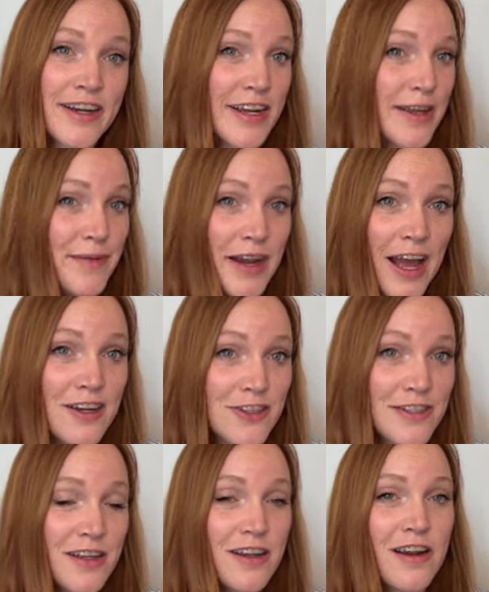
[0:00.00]
name and
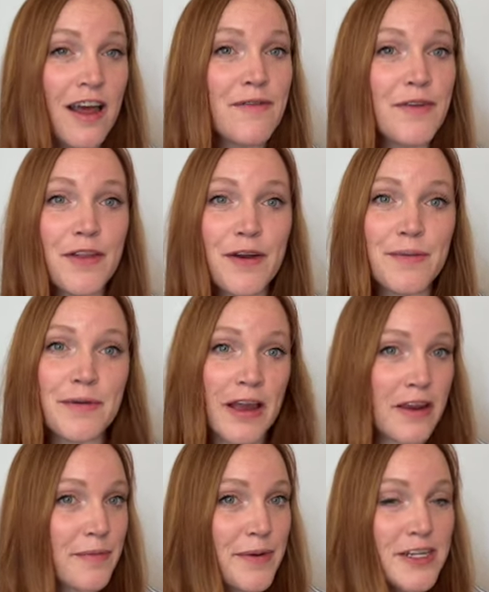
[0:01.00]
address on an envelope, get
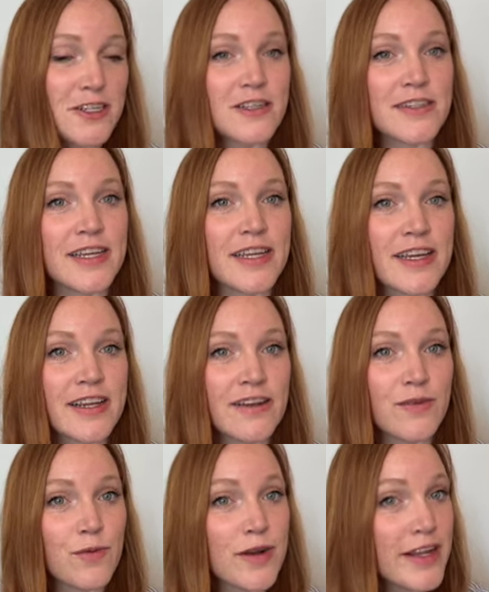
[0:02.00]
your picture taken,
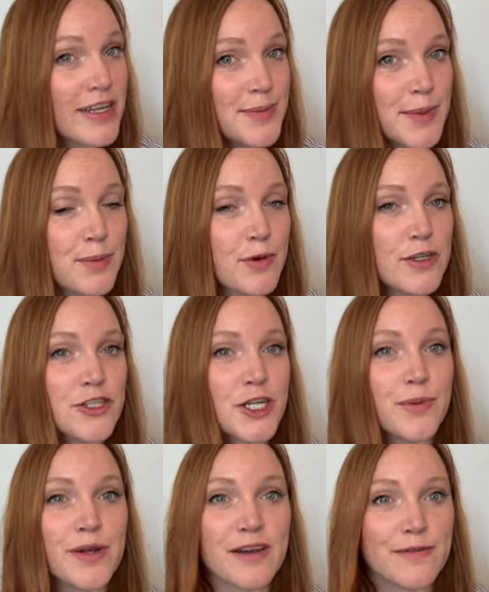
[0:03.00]
1 guest per portrait,
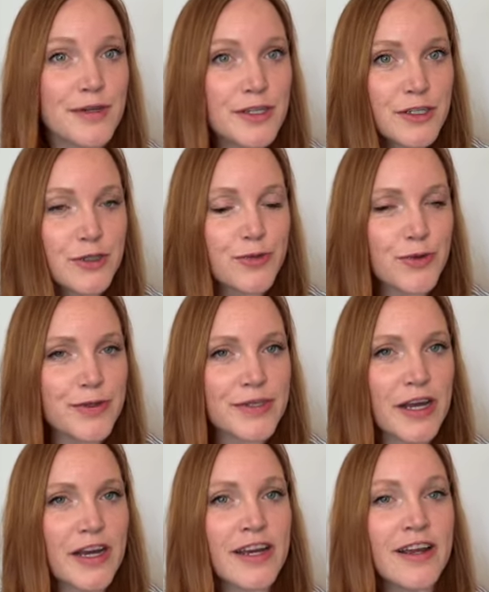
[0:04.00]
whatever your rules
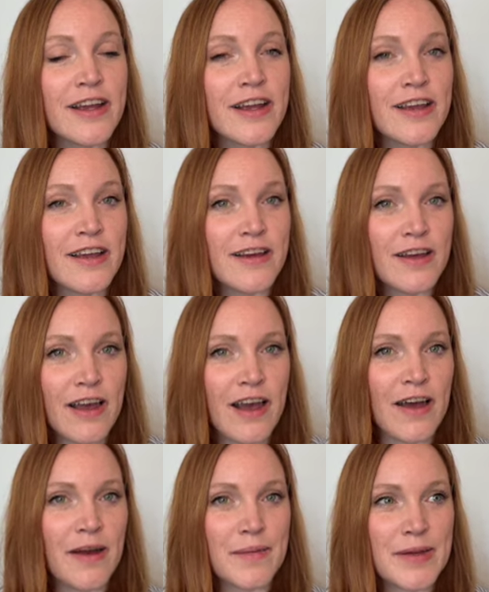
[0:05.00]
are.
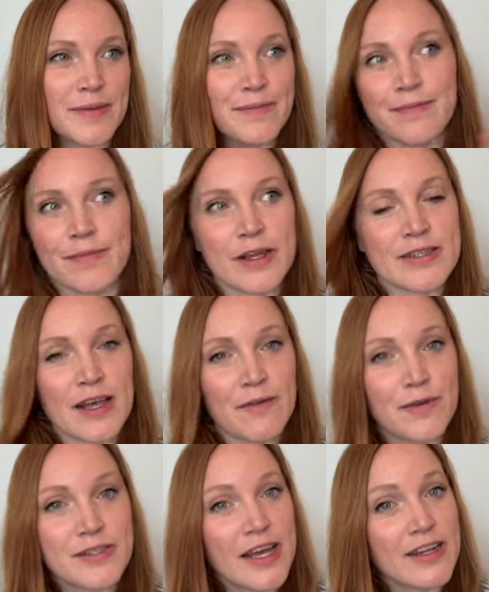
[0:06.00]
It's
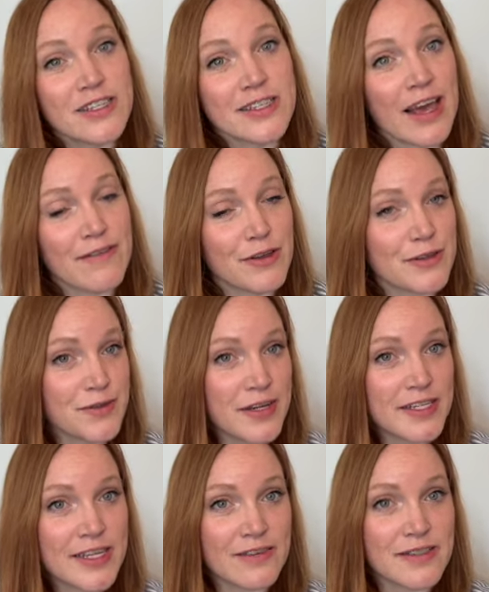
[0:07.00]
helpful to just have those
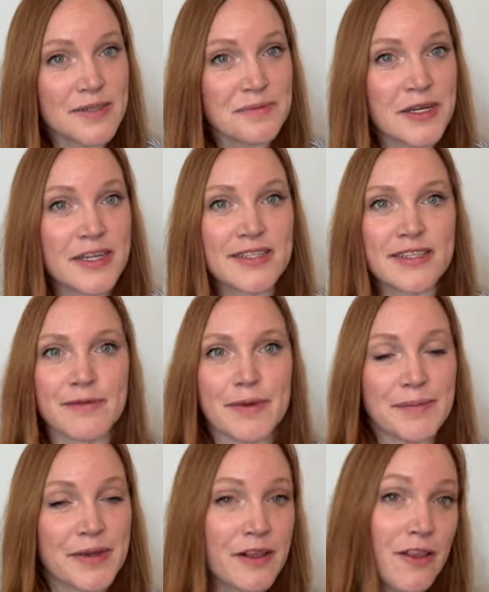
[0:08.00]
written down somewhere, because there might
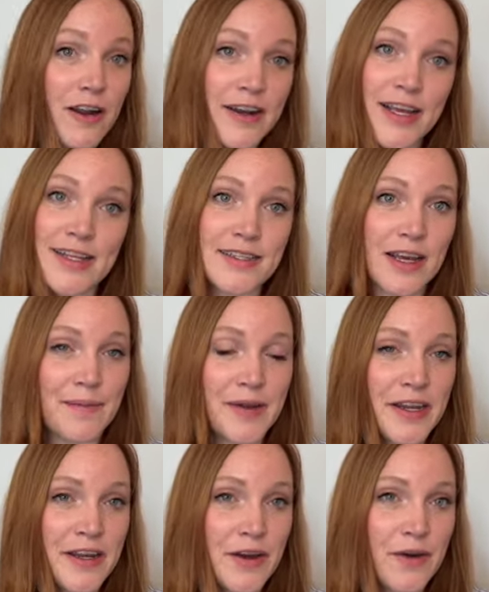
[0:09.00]
be a lot of guests
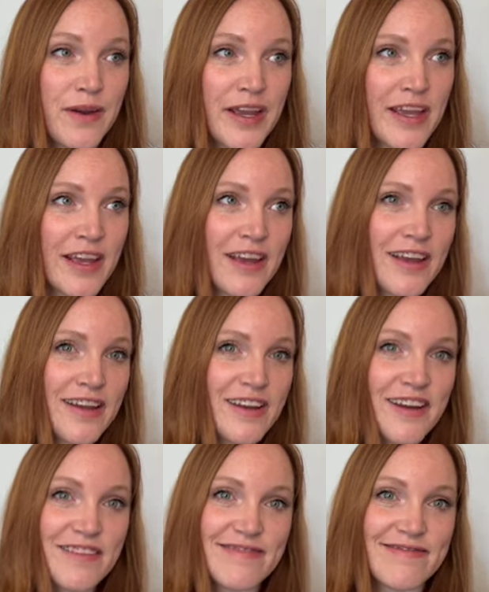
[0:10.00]
coming and going and
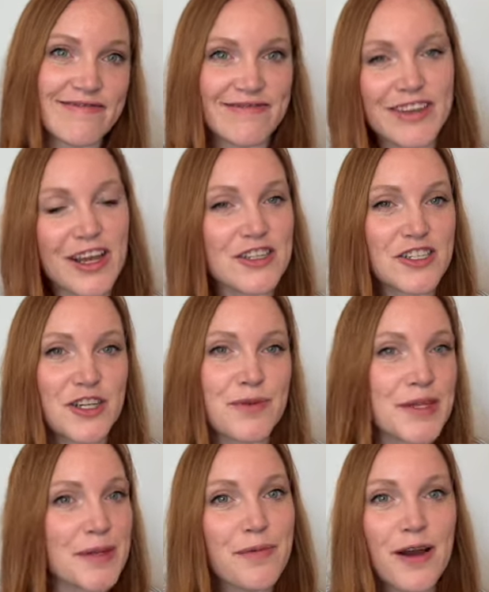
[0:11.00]
not sure
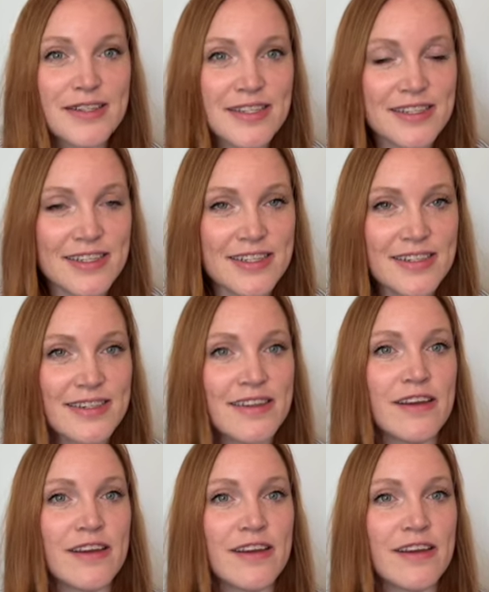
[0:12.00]
what the process is.